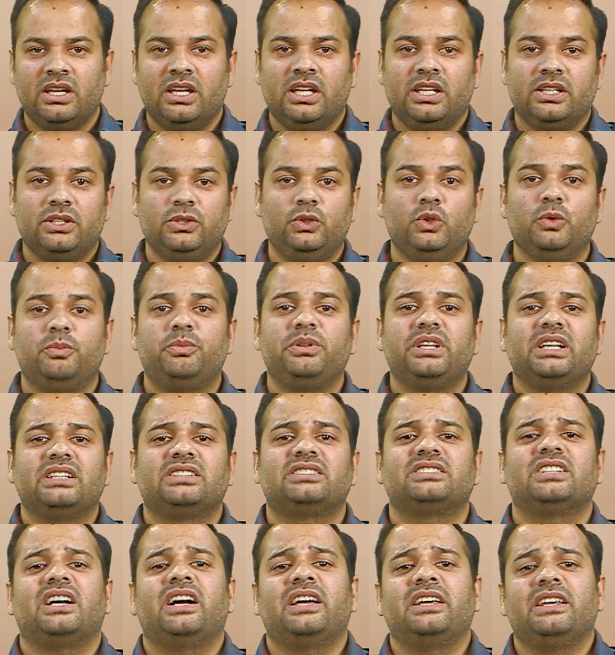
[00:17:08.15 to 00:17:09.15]

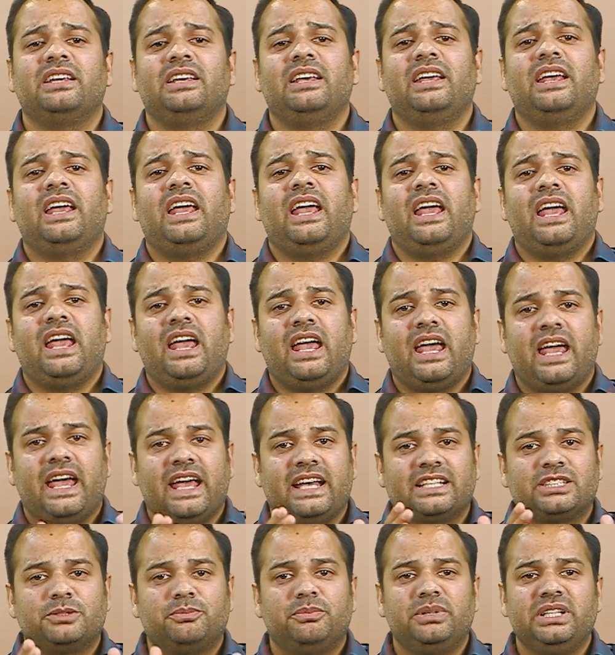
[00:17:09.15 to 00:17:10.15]
UPSI
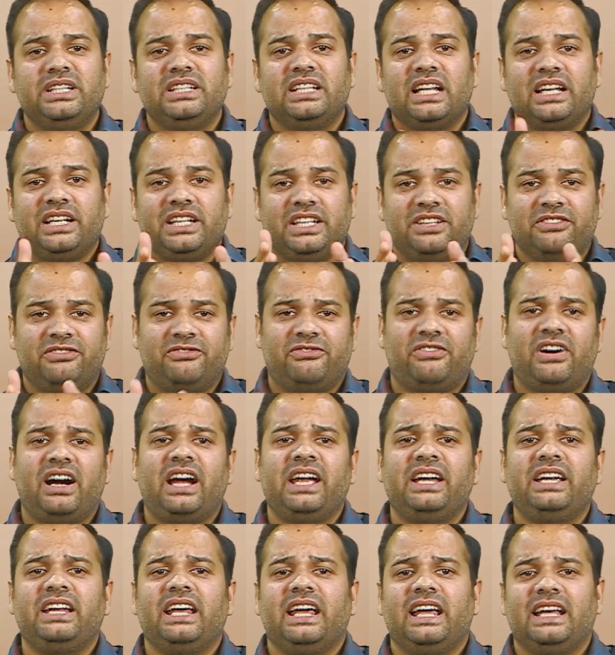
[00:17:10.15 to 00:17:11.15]
has been
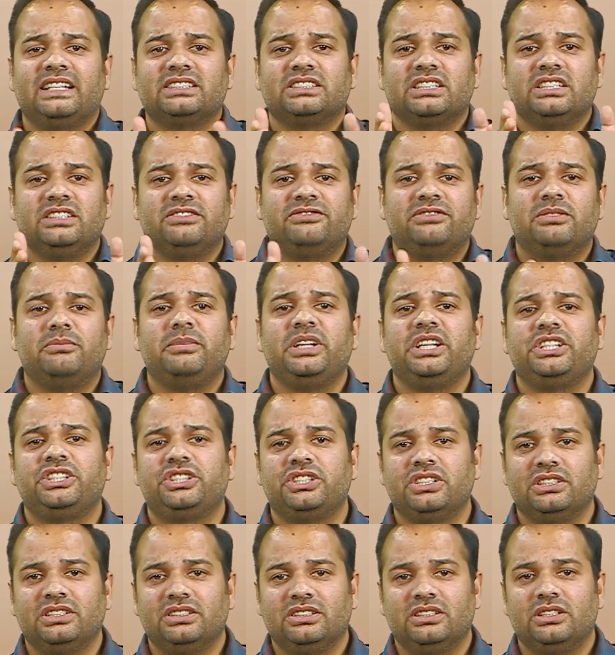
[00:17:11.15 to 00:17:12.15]
defined as
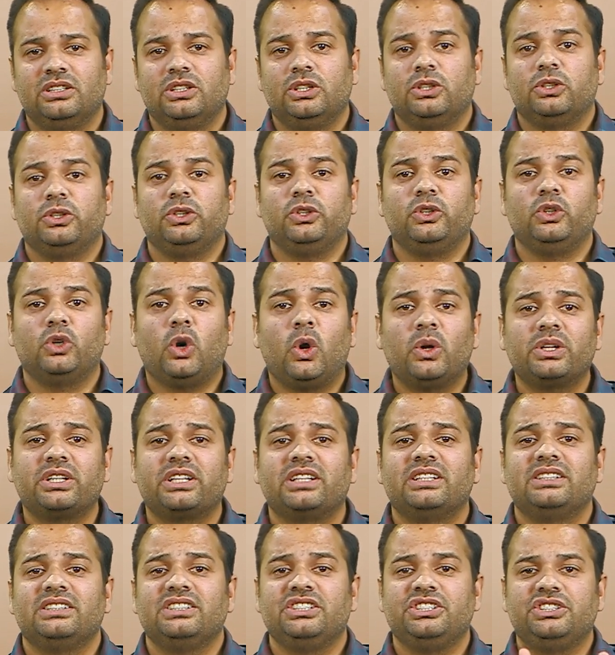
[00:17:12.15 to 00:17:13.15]
information not
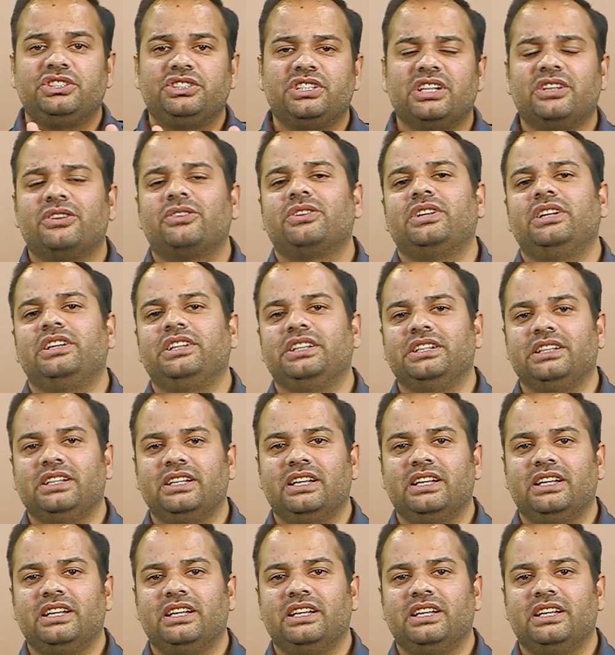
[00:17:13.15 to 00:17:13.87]
generally